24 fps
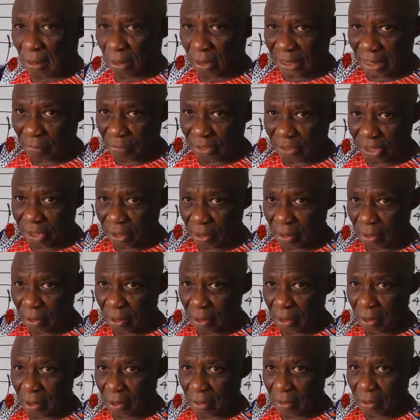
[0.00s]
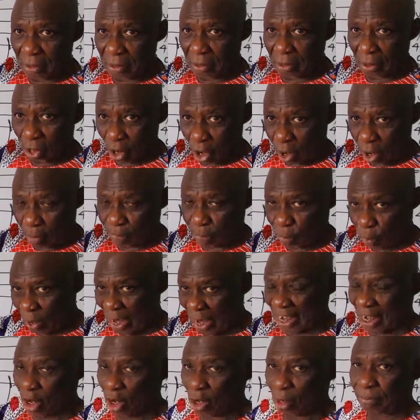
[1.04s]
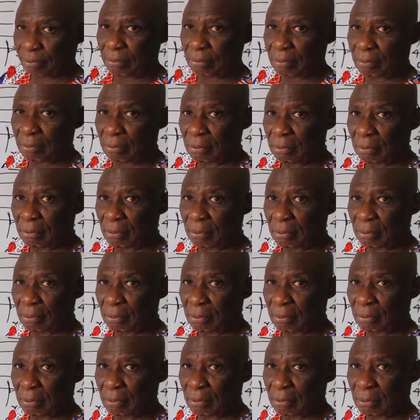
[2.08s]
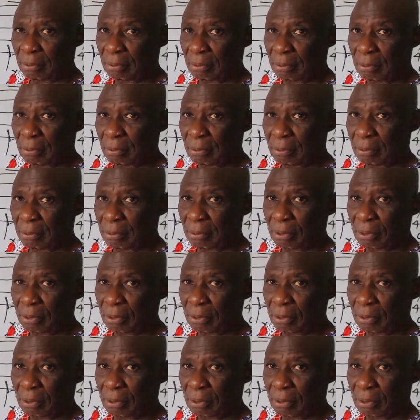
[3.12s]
Samson. Up. Why up? Good.